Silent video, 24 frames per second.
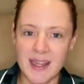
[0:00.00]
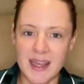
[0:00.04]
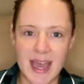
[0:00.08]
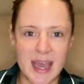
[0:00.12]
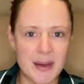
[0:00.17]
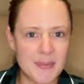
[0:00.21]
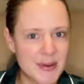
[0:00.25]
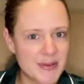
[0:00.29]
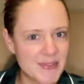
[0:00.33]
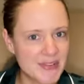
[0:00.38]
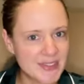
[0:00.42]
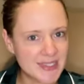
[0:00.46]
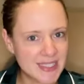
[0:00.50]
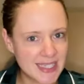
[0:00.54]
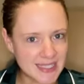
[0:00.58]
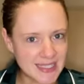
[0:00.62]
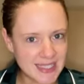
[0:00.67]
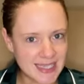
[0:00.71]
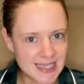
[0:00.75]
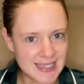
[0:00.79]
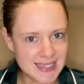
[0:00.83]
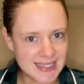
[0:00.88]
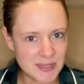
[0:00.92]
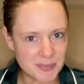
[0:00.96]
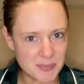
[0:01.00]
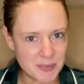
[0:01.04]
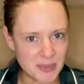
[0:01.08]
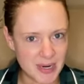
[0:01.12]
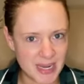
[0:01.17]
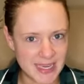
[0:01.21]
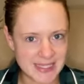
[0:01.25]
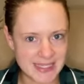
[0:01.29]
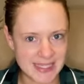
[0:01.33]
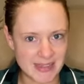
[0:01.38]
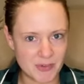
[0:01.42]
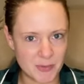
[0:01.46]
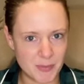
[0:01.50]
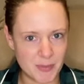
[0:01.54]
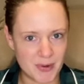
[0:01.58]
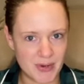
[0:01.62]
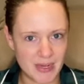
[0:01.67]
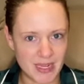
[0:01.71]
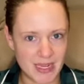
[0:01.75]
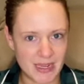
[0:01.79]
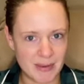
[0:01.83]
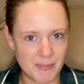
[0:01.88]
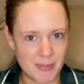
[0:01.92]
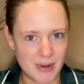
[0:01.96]
However, Lily surprised
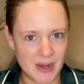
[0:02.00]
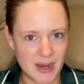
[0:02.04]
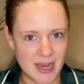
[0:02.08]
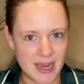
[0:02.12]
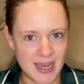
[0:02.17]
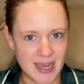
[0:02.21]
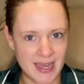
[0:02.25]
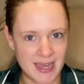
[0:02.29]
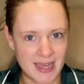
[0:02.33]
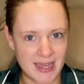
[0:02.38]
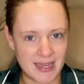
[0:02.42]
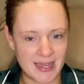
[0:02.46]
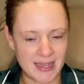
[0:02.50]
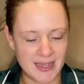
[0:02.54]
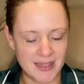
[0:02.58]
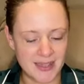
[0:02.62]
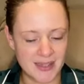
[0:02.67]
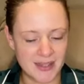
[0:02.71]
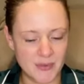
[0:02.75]
everybody by,